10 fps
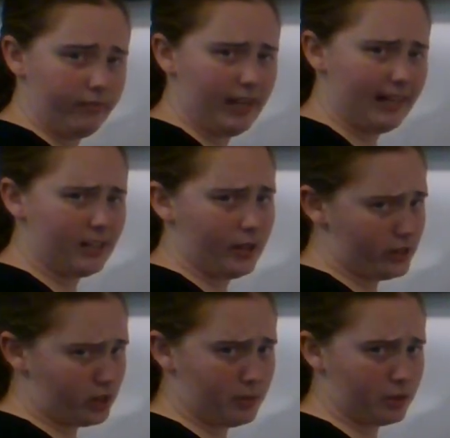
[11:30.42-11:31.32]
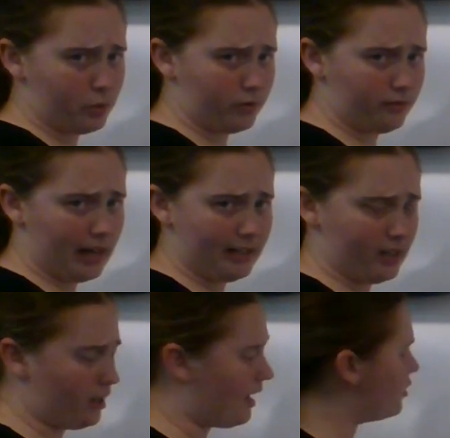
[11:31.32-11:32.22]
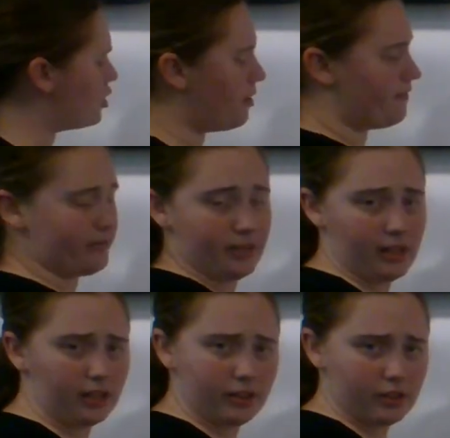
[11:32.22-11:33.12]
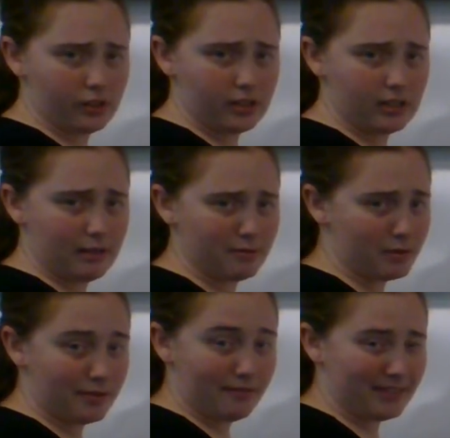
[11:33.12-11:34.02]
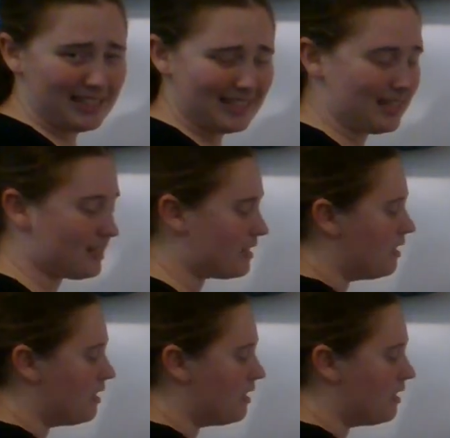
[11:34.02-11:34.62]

I know I just put I, I just put fifty dollars. I'm supposed to put fifty cents.